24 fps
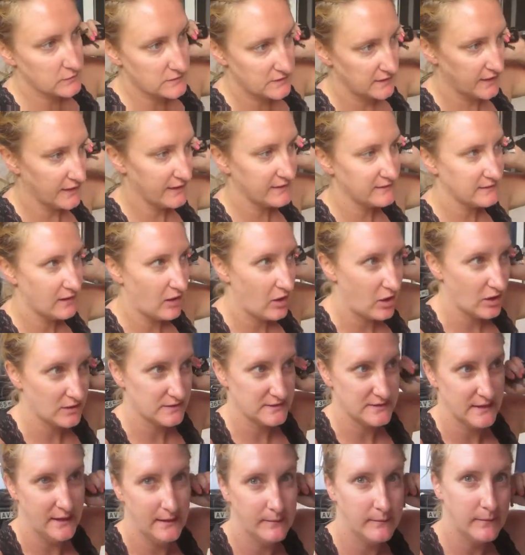today's
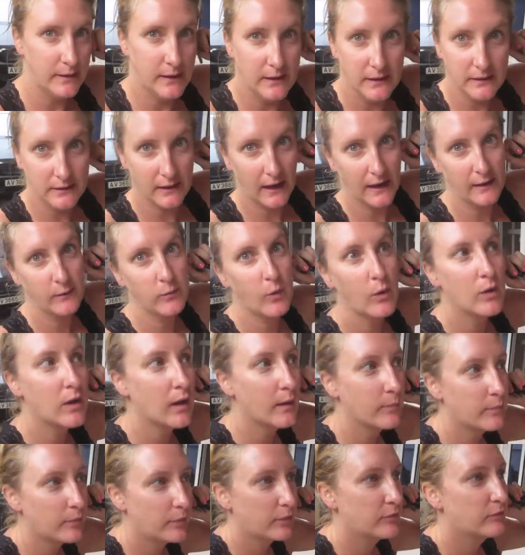awesome. I woke
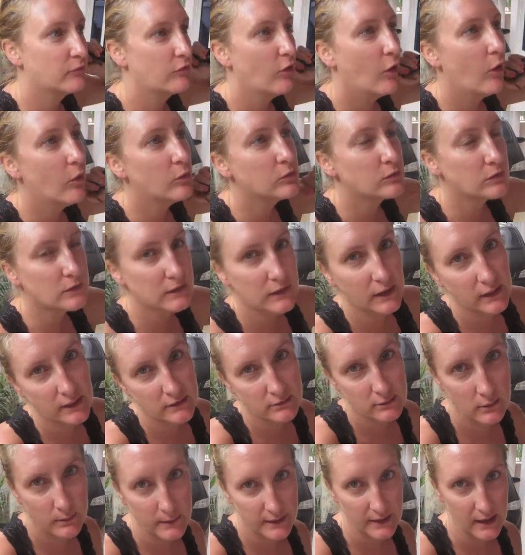up totally
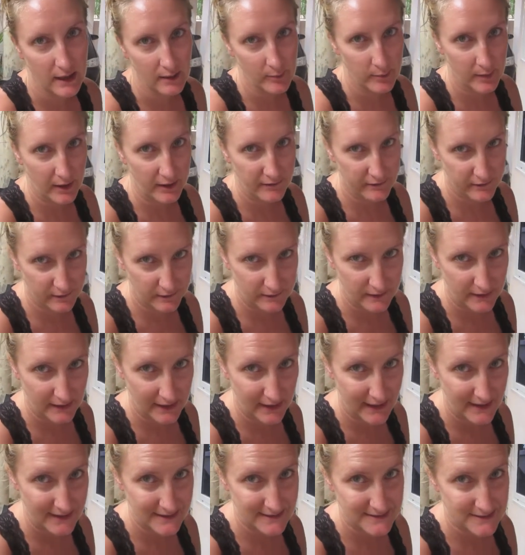throwing up. I feel like
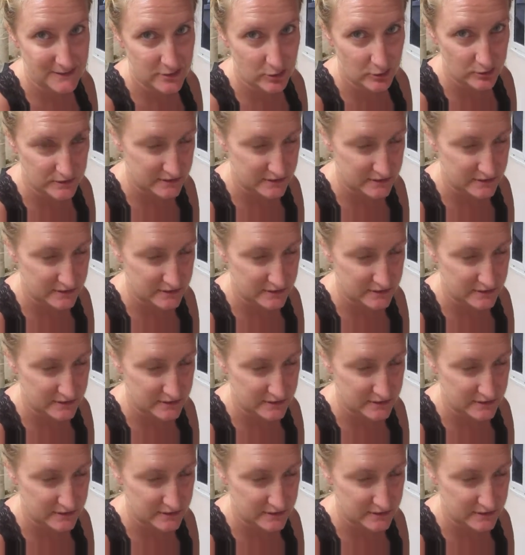so